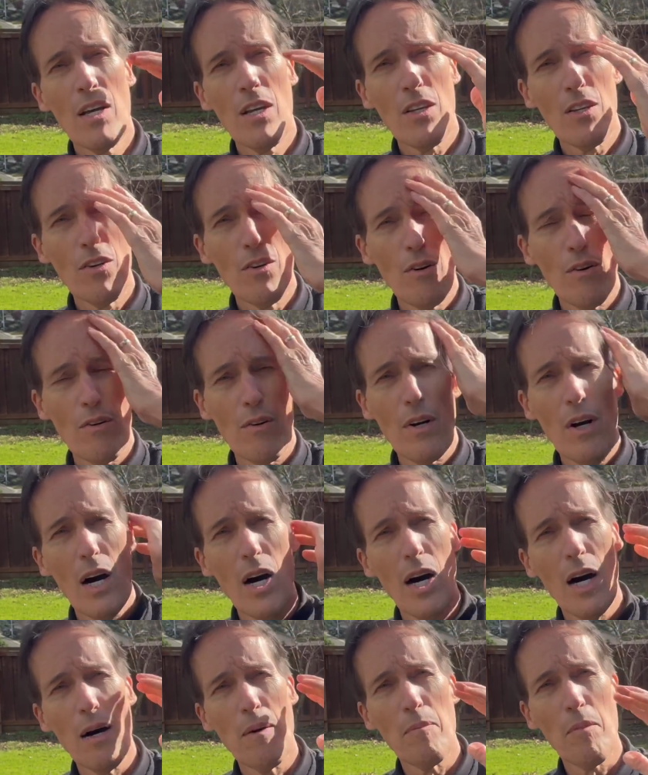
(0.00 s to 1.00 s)
your
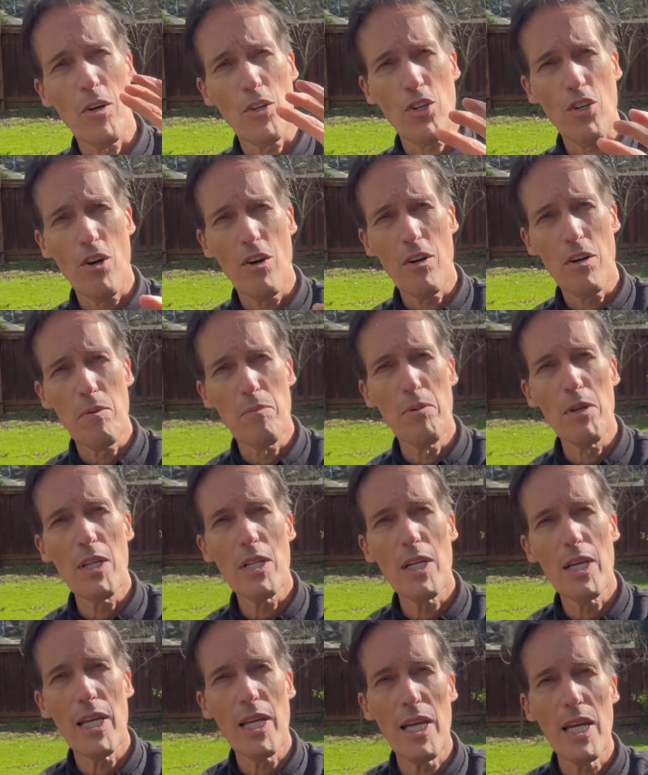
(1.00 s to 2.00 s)
martial art
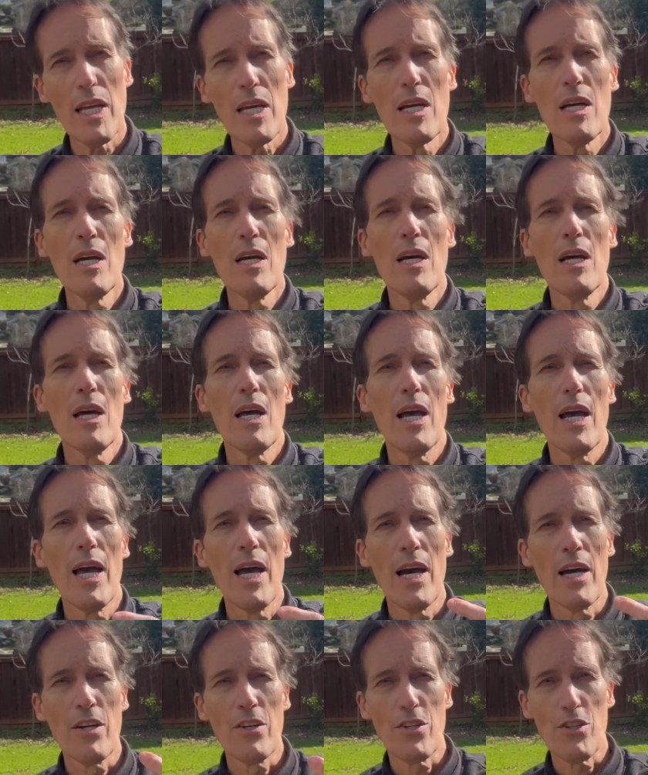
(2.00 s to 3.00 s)
ability,
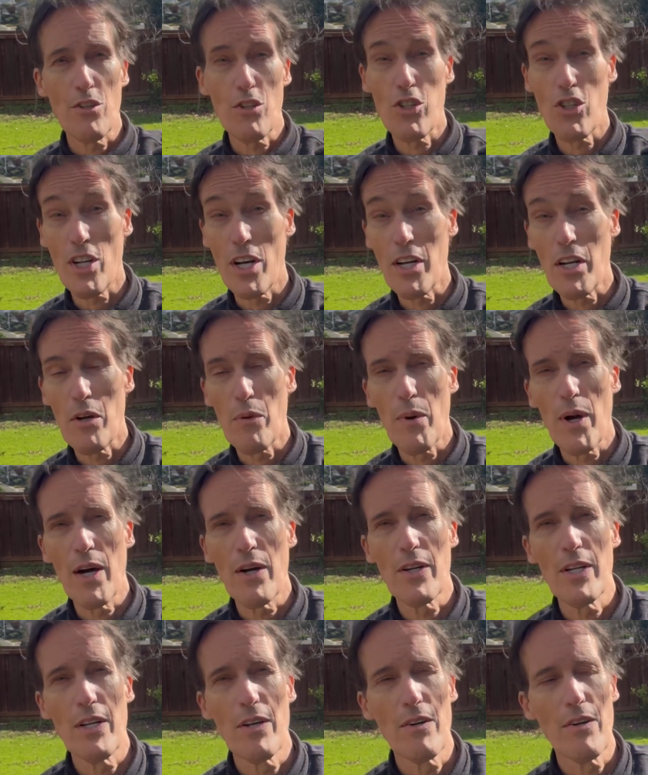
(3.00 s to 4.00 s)
and do you study
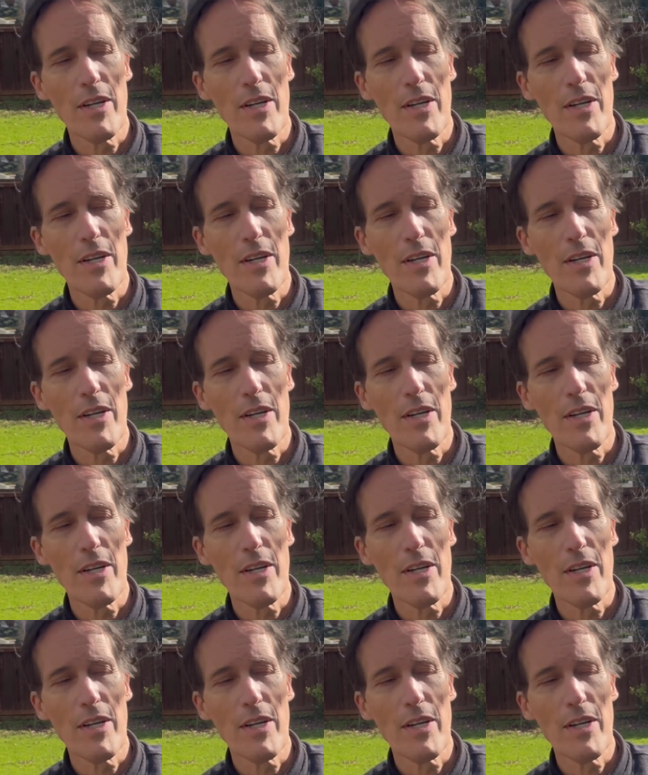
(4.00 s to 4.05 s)
around here?